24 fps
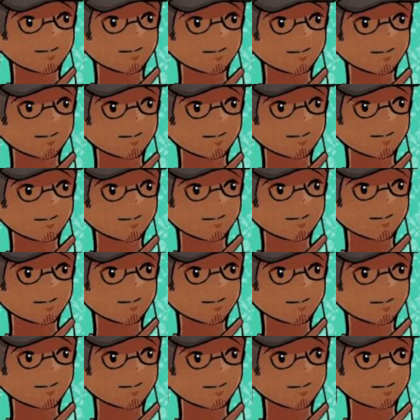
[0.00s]

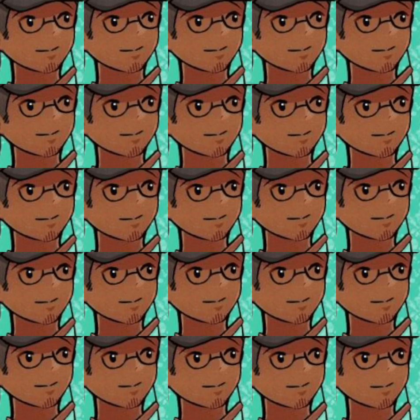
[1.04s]

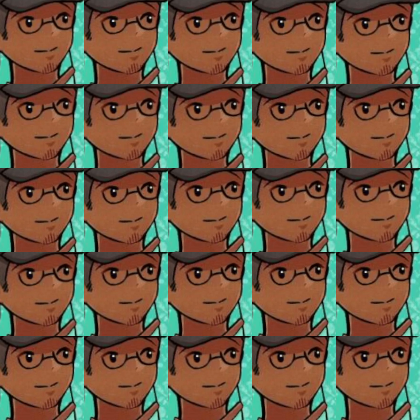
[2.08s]

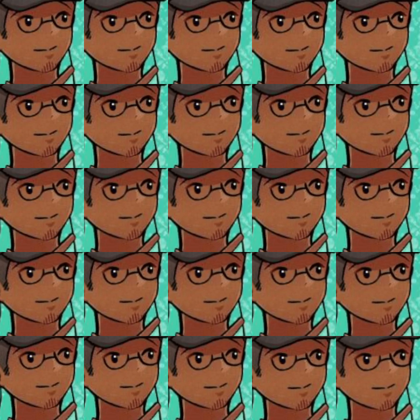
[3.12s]

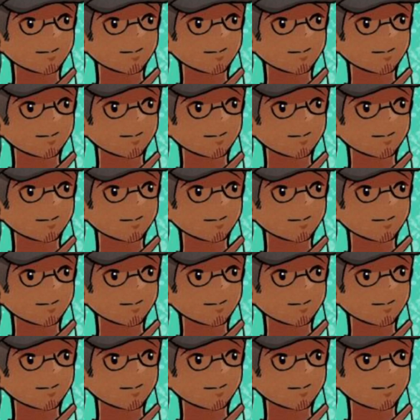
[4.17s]
This person isn't speaking.